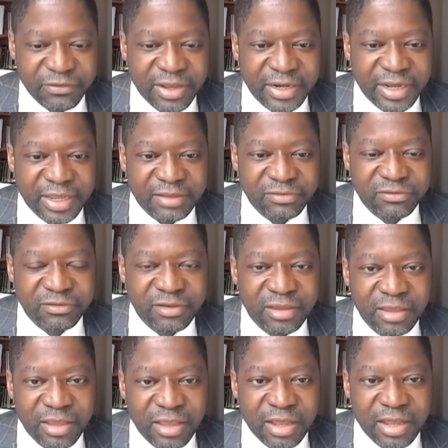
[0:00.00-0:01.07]
Finance,
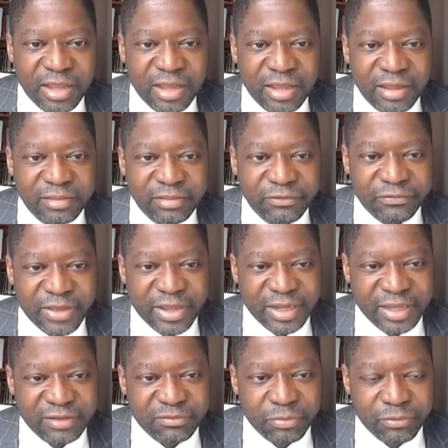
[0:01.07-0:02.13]
the
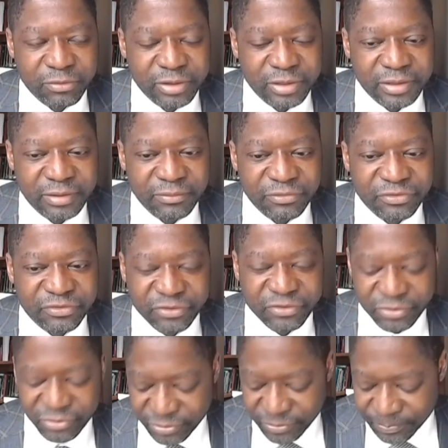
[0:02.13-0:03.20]
Finance Board
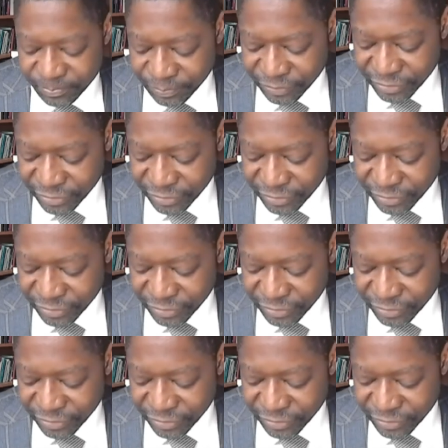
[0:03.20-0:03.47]
soon.